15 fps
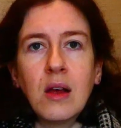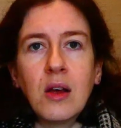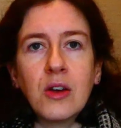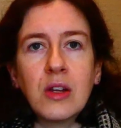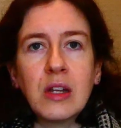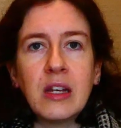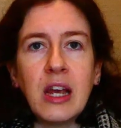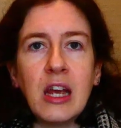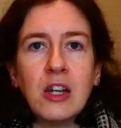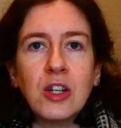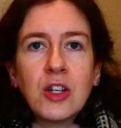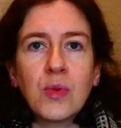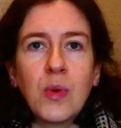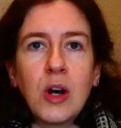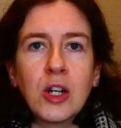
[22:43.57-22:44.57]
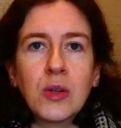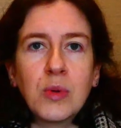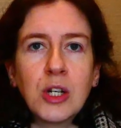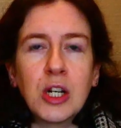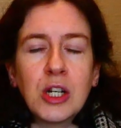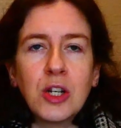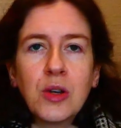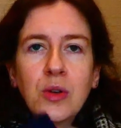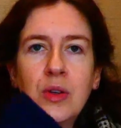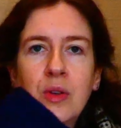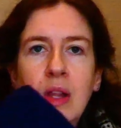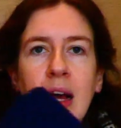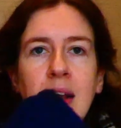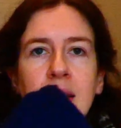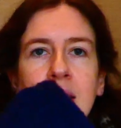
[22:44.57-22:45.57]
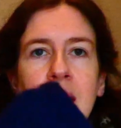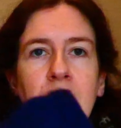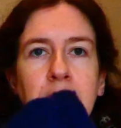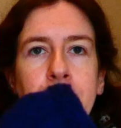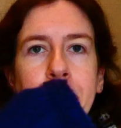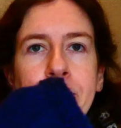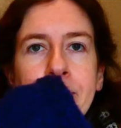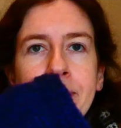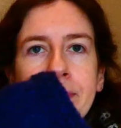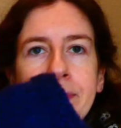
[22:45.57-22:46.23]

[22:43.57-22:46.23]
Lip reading: a good gauge swatch, which I showed you last time.